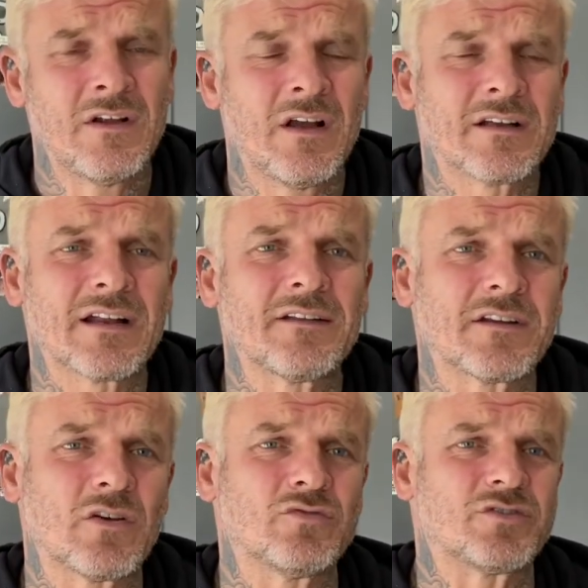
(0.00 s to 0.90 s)

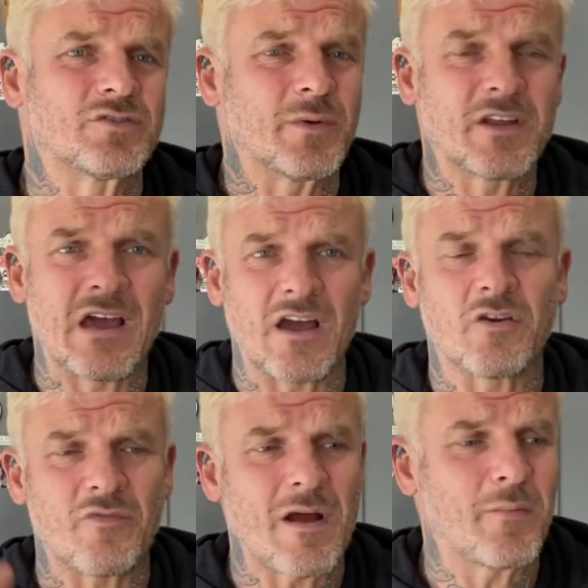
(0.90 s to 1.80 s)
Atlantic Ocean, so I can't
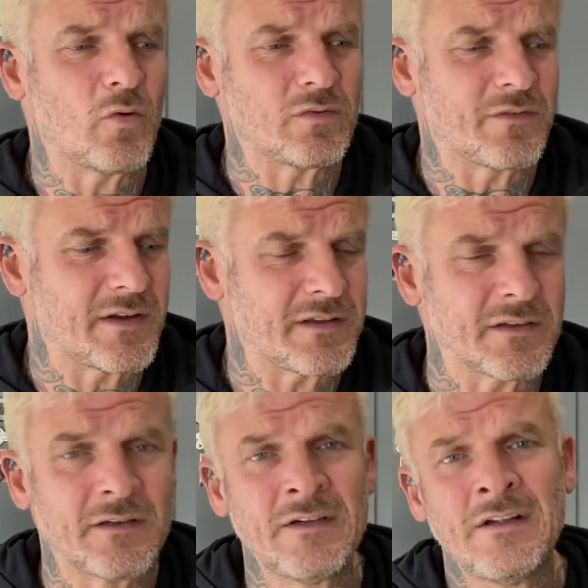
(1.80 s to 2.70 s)
grab hold of anything.
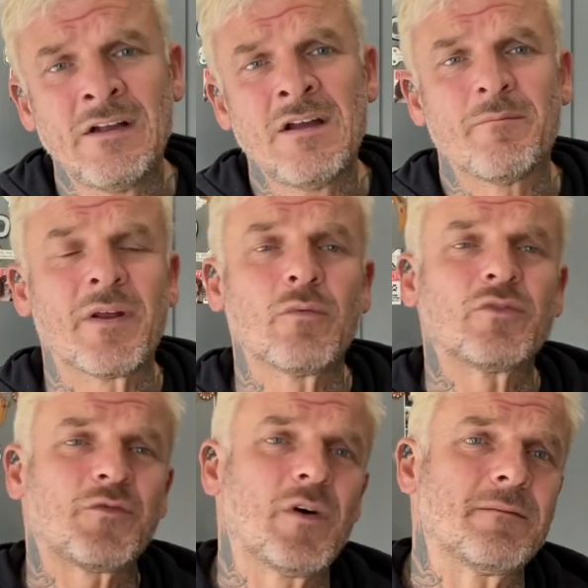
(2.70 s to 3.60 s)
But it
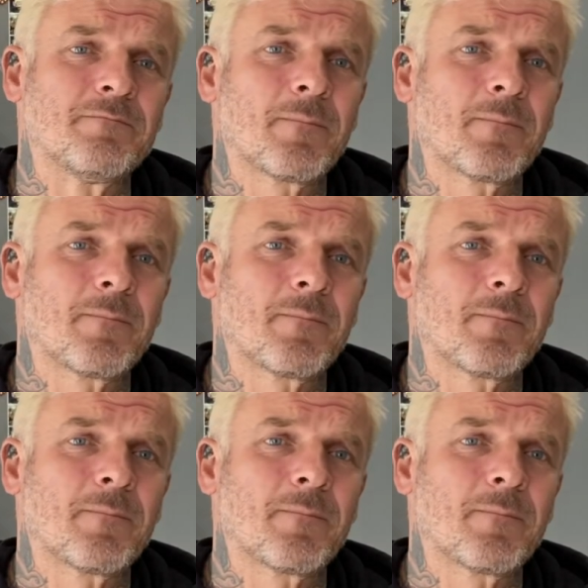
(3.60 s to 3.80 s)
was fun.